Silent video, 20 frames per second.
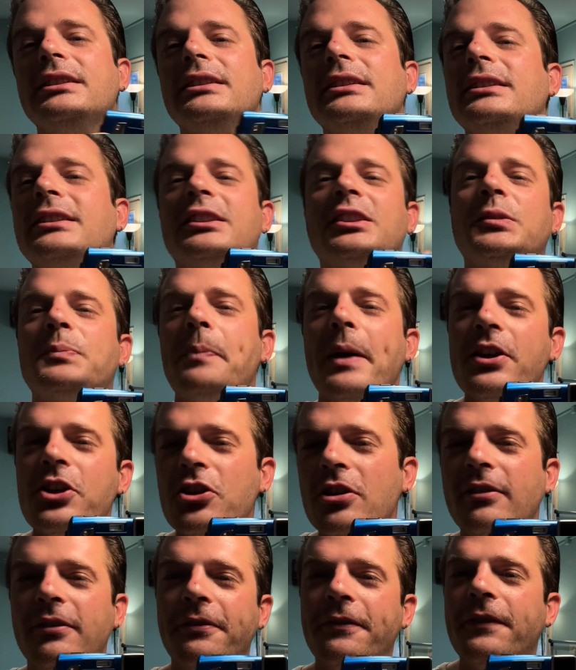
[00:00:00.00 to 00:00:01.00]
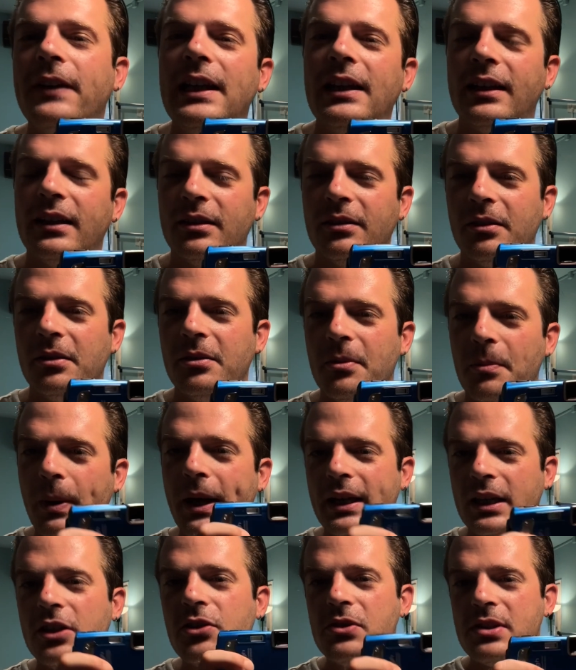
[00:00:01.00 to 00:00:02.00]
special feeling by
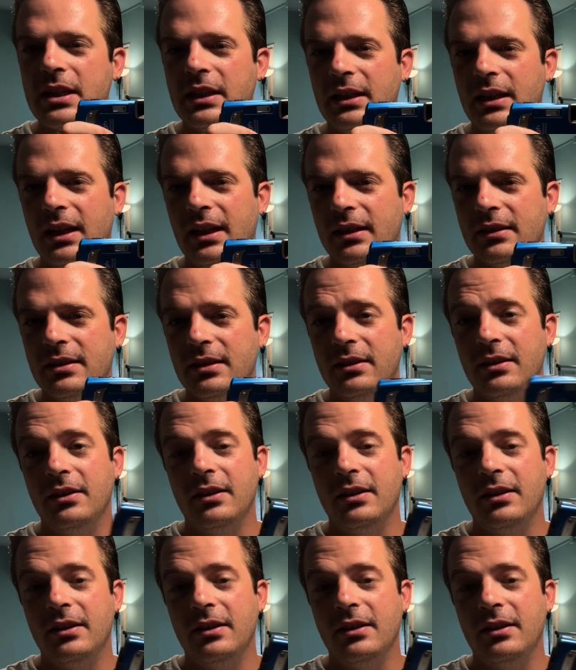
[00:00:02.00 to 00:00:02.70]
using it.